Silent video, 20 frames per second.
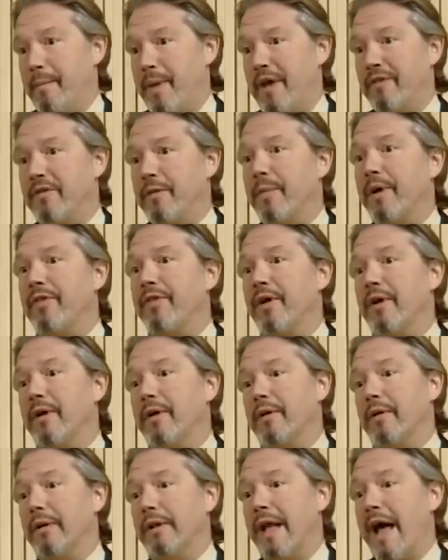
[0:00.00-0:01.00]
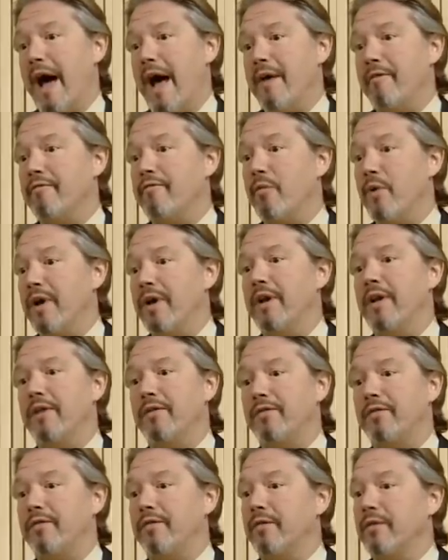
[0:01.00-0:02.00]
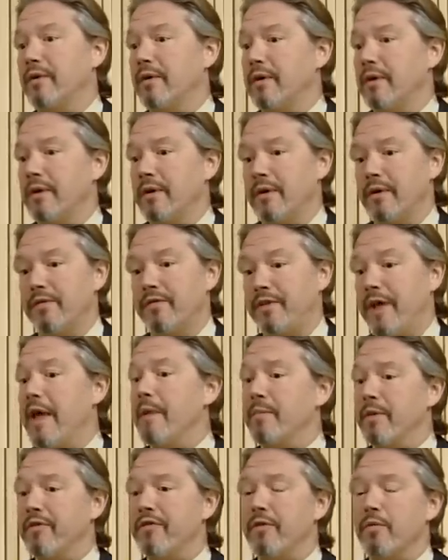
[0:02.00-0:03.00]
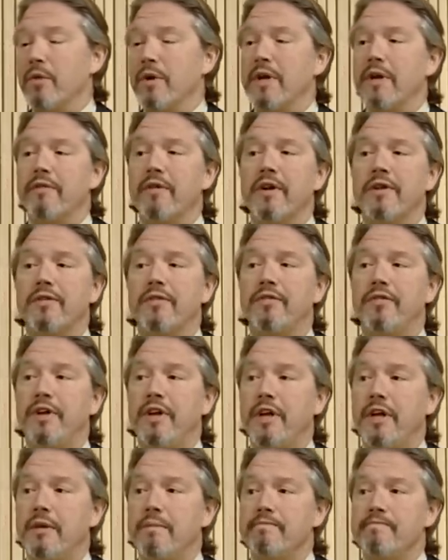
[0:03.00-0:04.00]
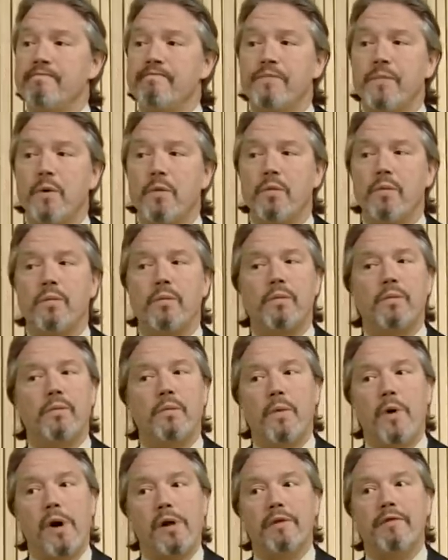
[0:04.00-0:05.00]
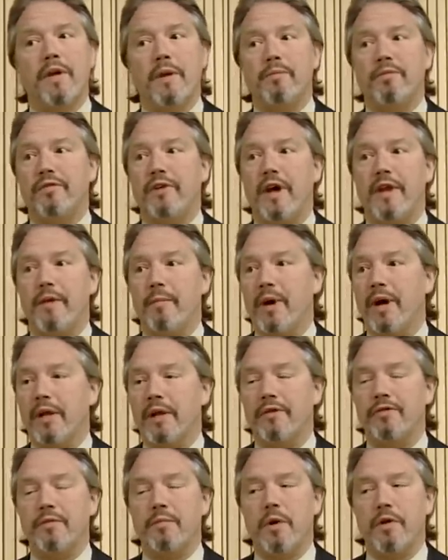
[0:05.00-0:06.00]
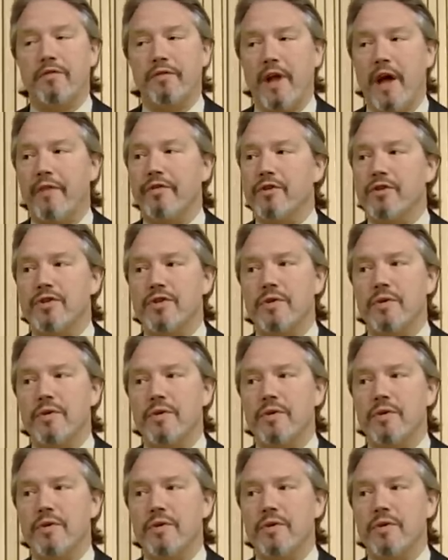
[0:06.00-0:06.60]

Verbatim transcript: based upon the live witness statements that were given at the scene, all of them say that Michael Escobar is not the